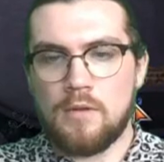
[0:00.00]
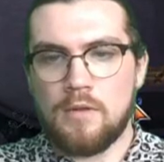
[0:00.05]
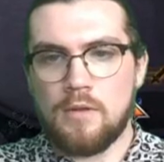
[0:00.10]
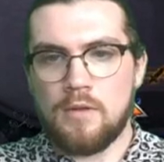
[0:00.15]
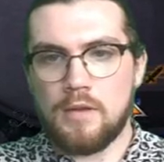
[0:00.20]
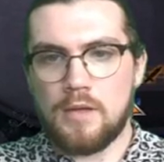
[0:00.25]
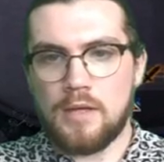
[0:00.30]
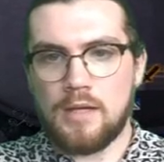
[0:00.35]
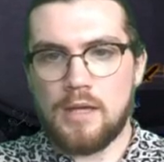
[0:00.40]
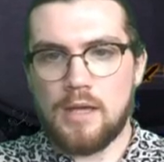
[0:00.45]

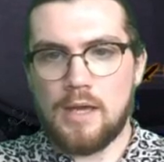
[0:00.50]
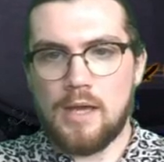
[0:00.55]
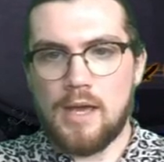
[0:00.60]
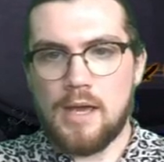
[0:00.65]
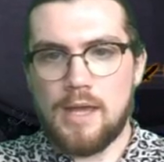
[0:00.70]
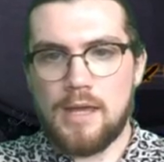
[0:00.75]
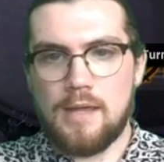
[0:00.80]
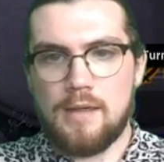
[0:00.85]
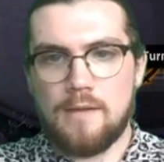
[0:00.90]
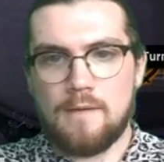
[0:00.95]
the
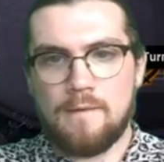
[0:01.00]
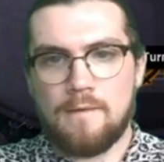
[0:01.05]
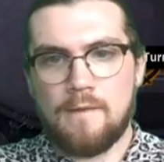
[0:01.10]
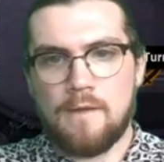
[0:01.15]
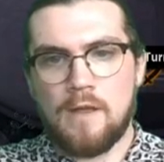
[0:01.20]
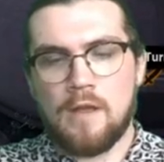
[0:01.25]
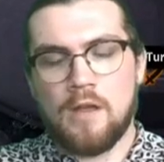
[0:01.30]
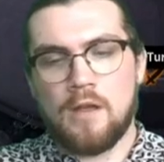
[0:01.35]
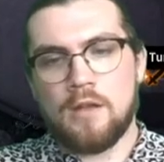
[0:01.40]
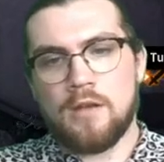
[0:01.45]
guy.
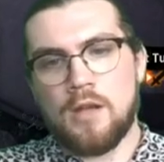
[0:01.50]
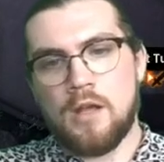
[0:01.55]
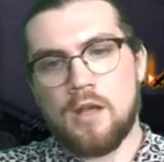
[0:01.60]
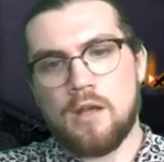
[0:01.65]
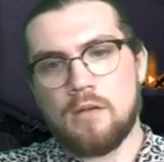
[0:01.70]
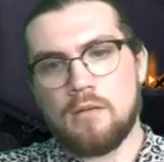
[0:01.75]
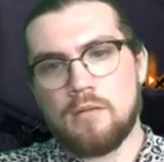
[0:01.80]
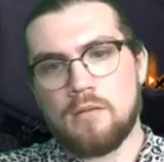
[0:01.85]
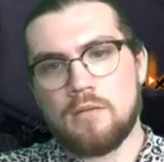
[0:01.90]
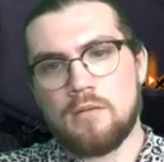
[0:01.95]

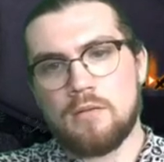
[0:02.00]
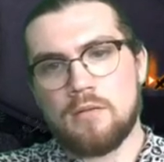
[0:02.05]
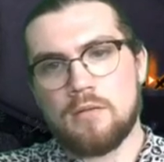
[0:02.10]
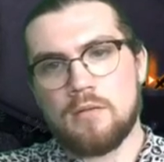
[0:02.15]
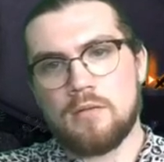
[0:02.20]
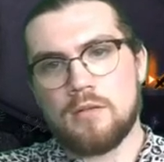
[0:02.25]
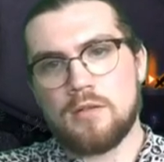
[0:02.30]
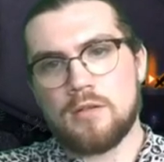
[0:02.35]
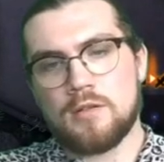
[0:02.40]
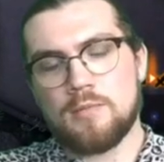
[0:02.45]
Now,
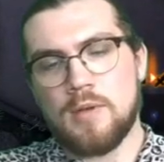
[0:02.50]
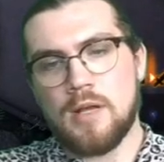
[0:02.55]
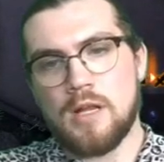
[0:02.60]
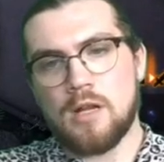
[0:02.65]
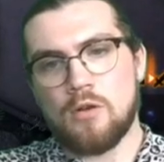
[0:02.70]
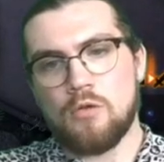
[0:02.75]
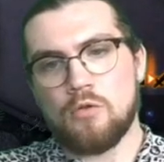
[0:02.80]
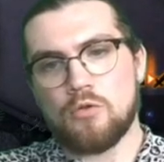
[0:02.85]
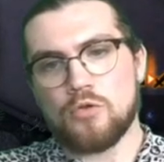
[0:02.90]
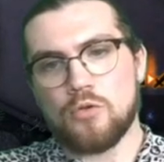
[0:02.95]
Spell
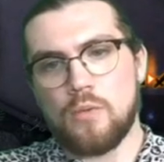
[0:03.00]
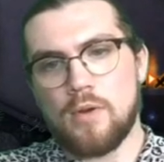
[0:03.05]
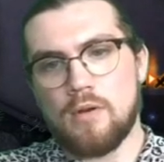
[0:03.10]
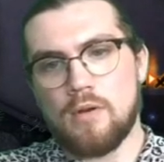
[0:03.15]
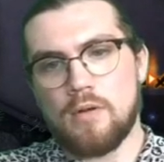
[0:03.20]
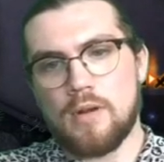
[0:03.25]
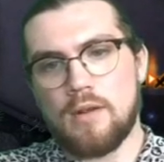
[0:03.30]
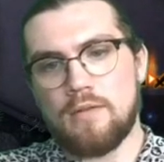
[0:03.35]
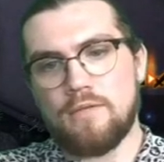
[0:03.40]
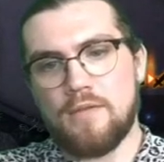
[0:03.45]
Gojo
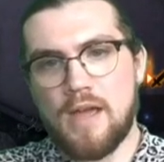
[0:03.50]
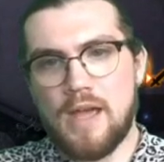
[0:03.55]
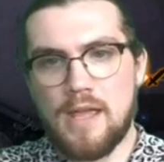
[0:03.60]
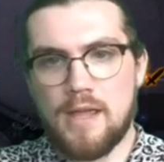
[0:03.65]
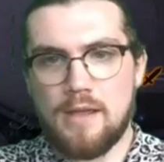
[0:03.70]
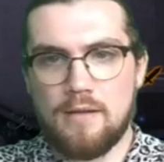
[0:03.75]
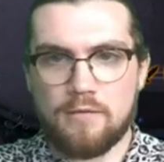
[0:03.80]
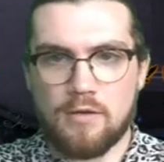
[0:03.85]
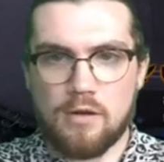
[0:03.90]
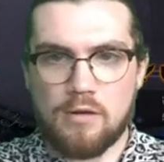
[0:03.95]
Weird at
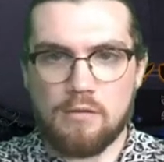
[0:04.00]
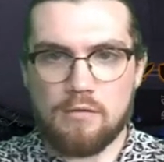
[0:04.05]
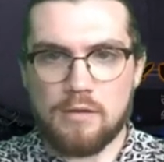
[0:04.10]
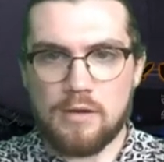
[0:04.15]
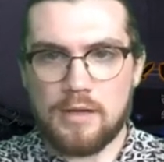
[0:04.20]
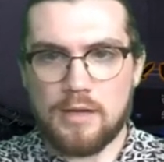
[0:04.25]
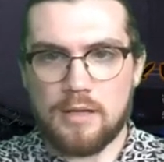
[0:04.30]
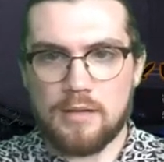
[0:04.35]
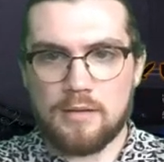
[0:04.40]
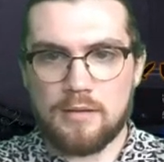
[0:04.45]
5
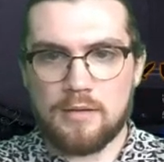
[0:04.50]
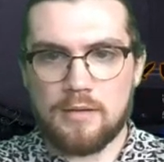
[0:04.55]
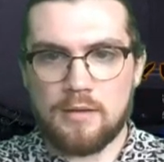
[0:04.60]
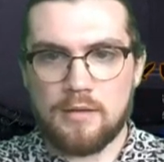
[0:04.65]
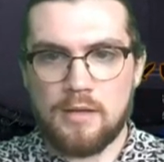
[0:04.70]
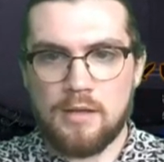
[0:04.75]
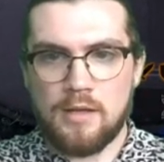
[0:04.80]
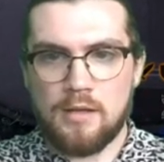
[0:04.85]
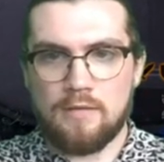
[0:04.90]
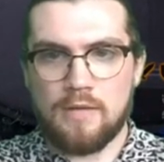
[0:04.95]
currently.
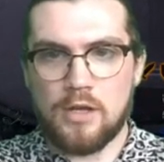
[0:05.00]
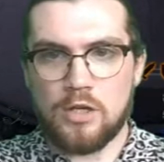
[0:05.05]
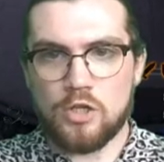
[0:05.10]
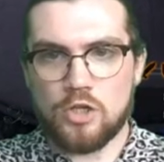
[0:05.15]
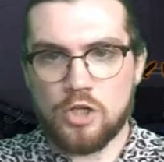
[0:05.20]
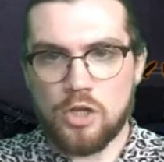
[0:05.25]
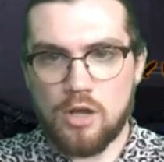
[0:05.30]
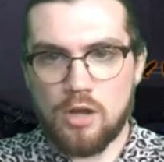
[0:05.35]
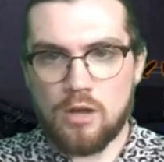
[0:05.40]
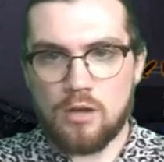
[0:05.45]
If I
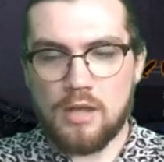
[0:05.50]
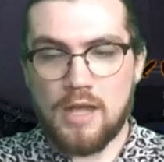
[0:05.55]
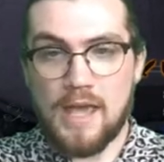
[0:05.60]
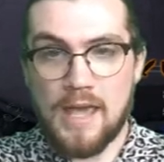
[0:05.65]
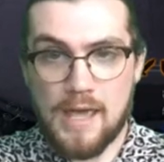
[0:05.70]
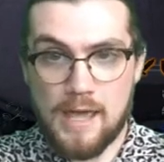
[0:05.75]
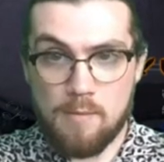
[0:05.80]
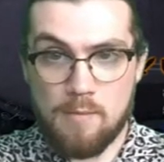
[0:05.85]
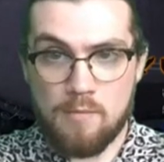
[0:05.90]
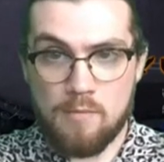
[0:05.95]
shock
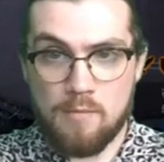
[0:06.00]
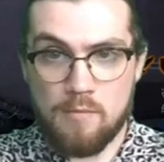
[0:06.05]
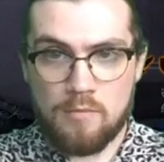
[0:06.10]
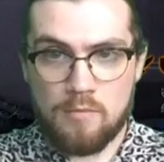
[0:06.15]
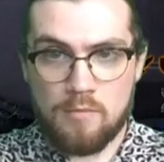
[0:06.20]
him,